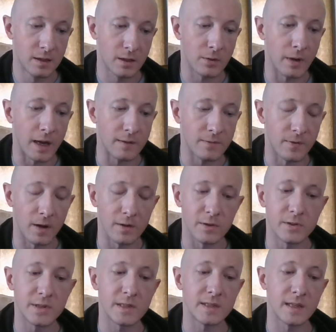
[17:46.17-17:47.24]
"Grandfather,"
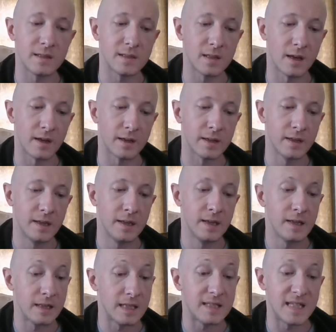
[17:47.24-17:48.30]
she said, sighing,
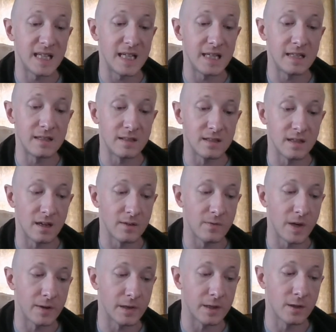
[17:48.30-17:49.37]
"this is a
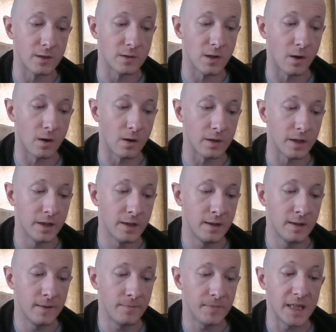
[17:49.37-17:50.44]
very good dog.
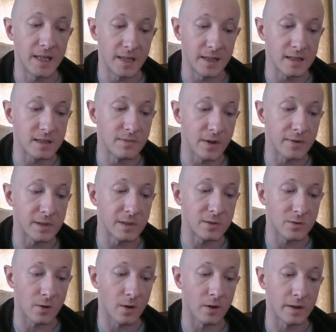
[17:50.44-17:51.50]
He is very
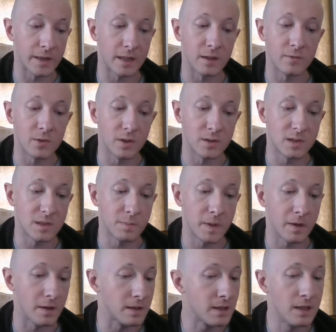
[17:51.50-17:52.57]
strong and of good
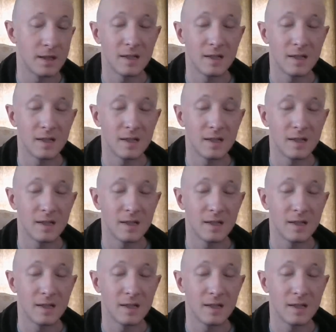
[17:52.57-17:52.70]
spirit.